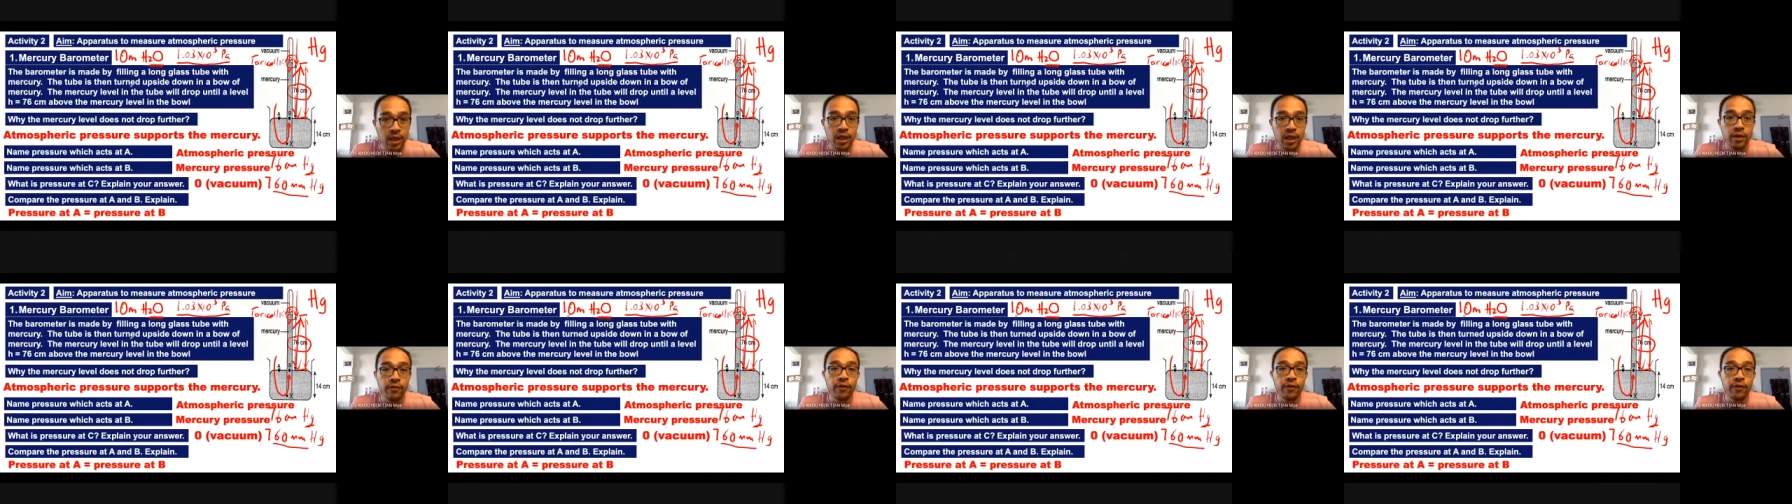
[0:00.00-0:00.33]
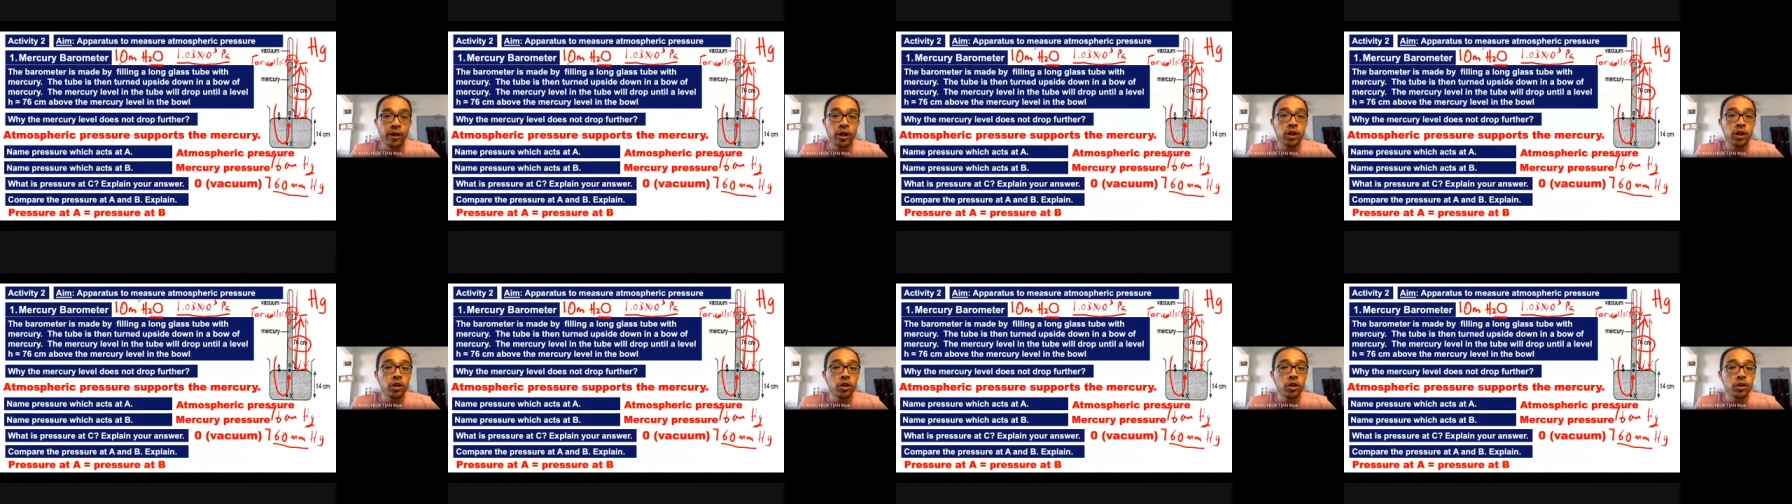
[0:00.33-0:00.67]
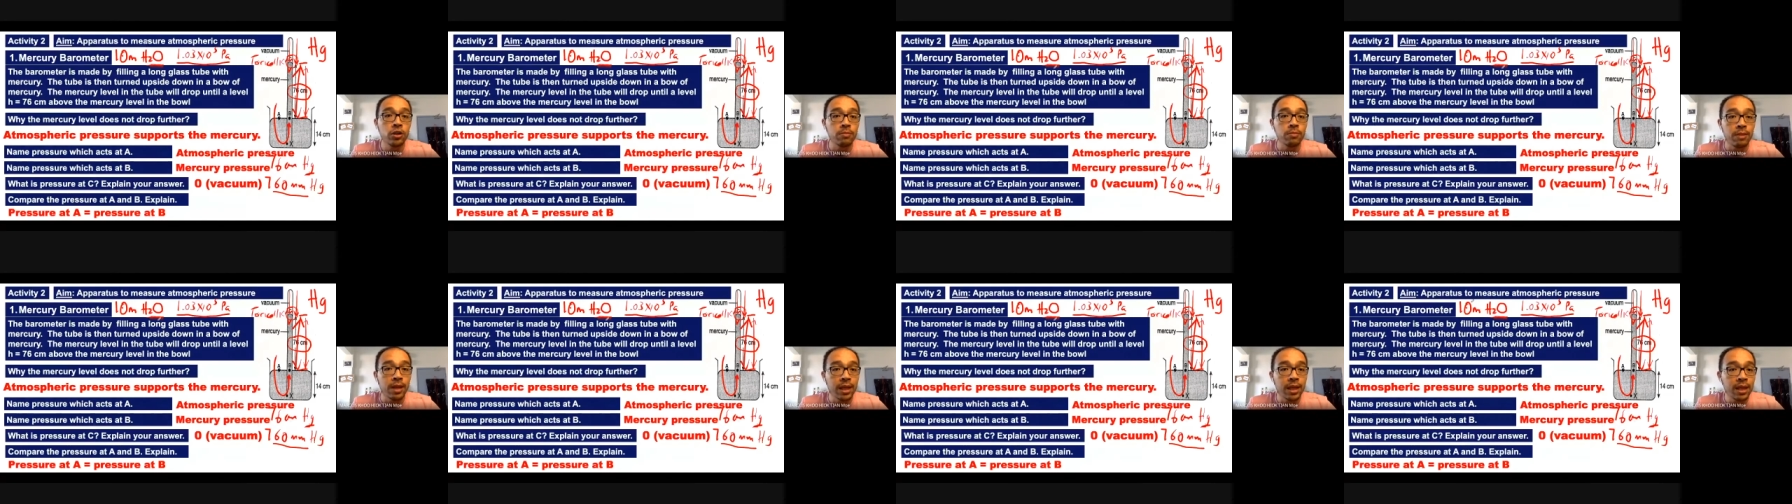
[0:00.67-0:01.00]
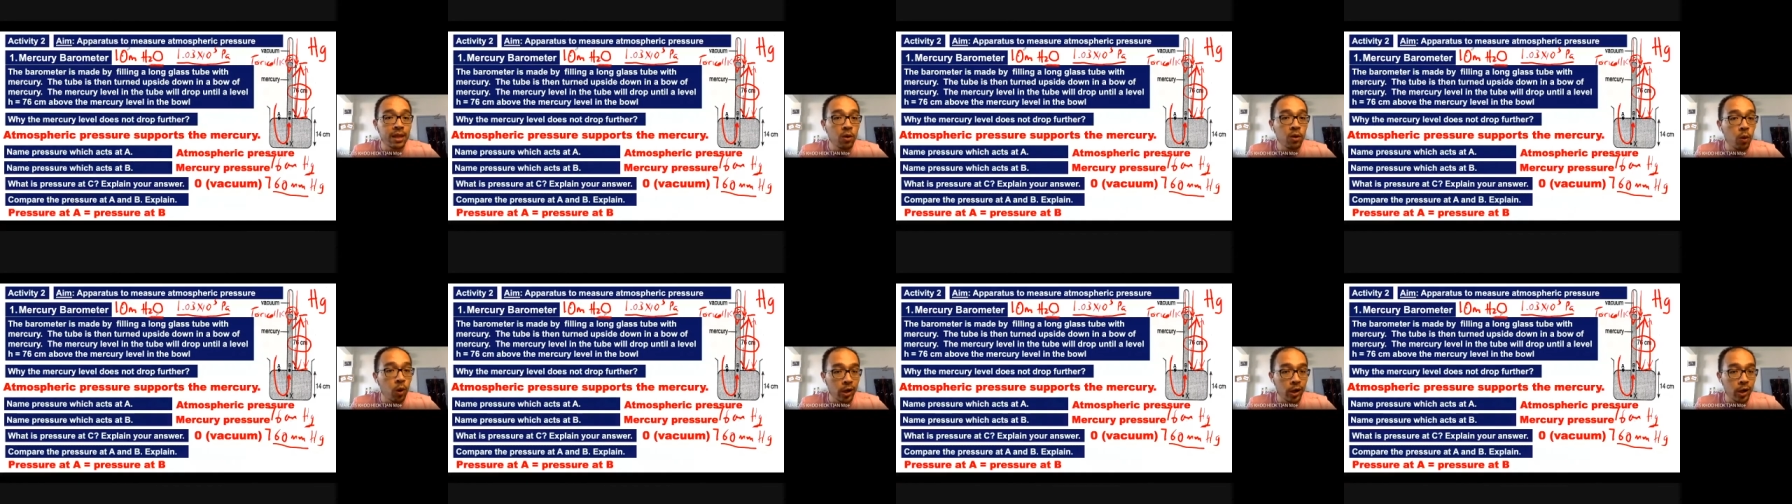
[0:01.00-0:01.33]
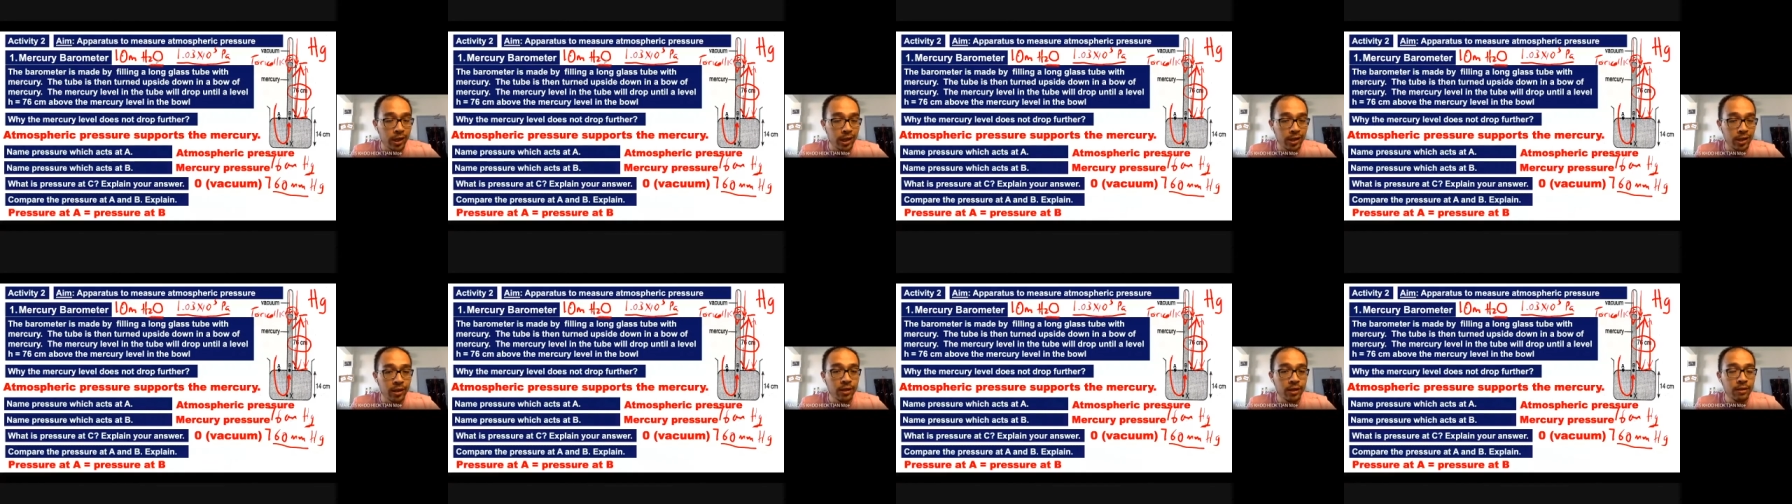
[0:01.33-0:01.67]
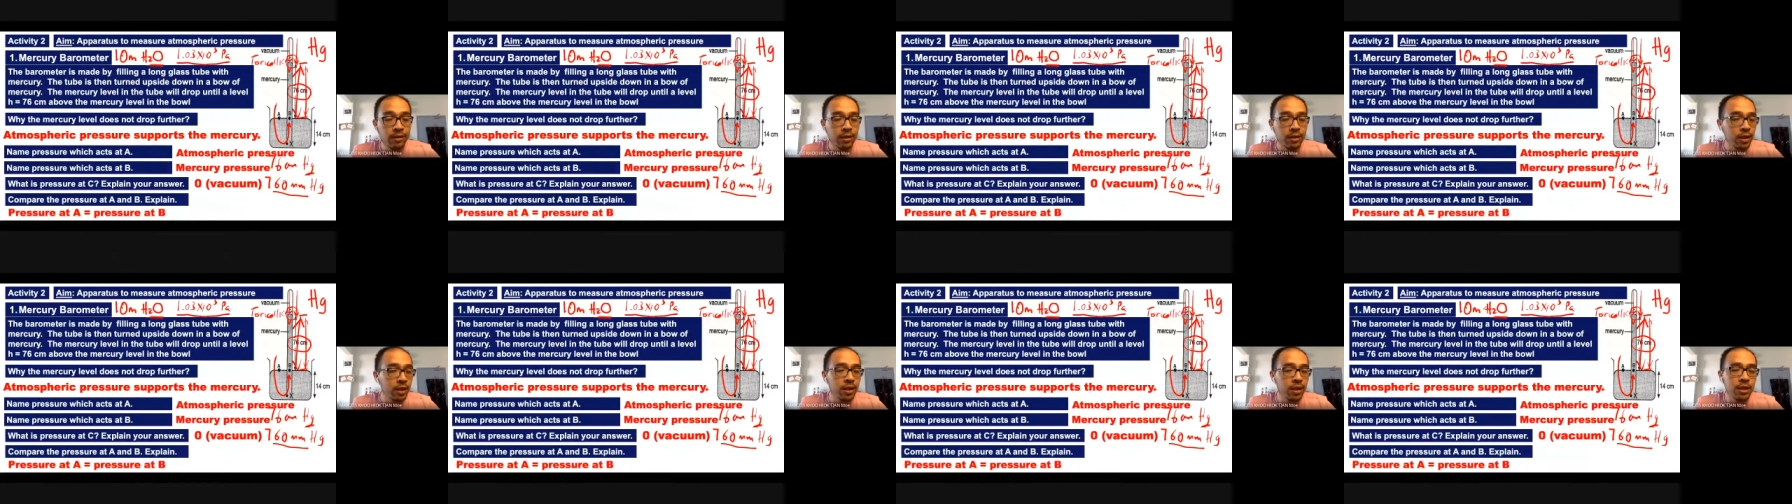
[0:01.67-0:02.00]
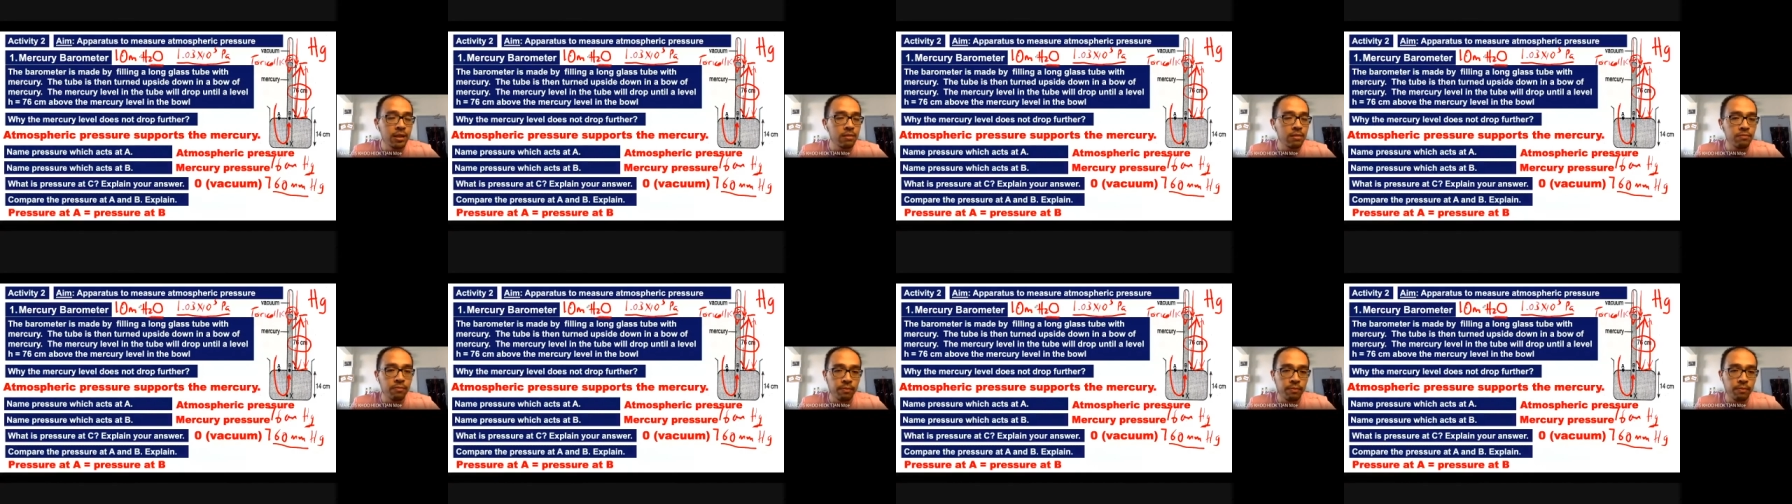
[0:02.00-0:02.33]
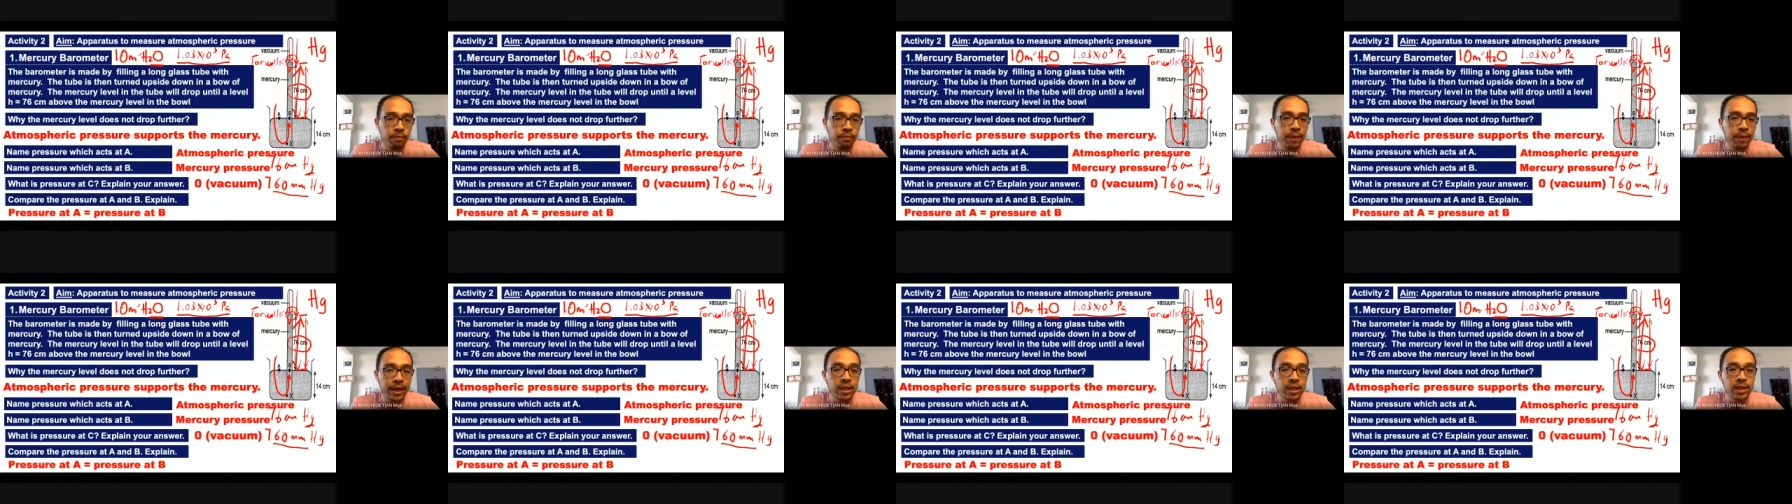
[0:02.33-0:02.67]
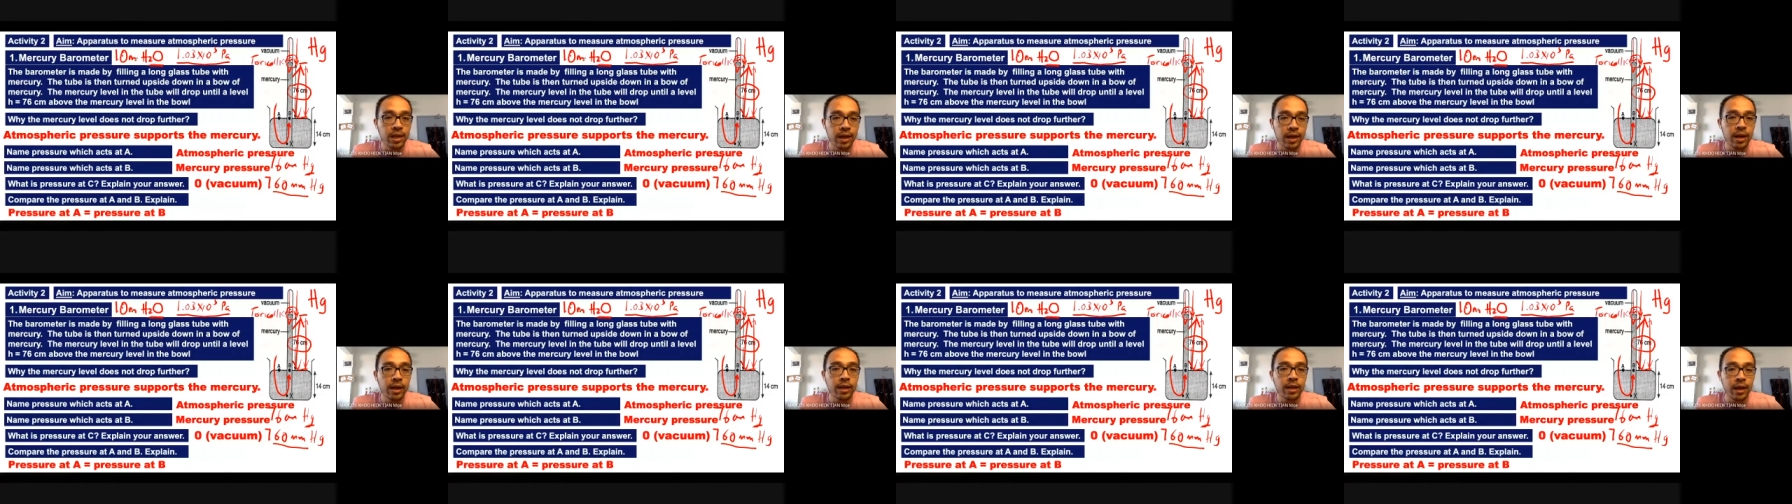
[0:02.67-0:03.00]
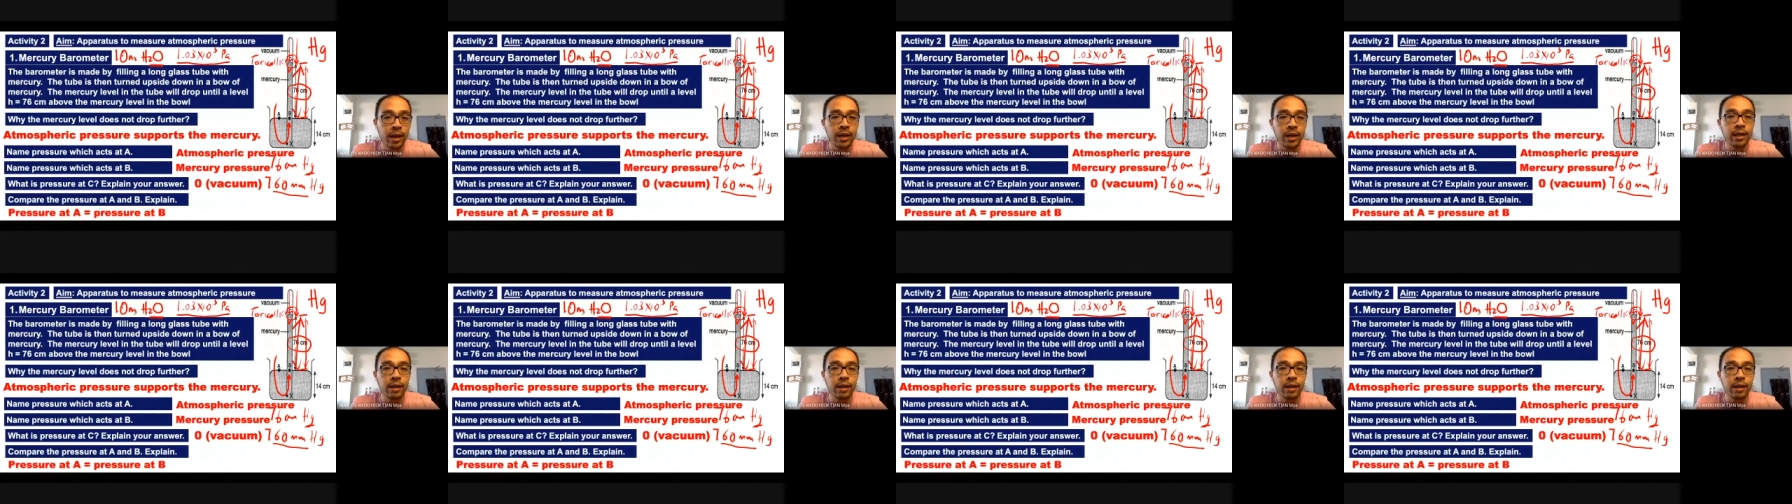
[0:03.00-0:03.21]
If you're going to use meter water, ini paling jarang lah,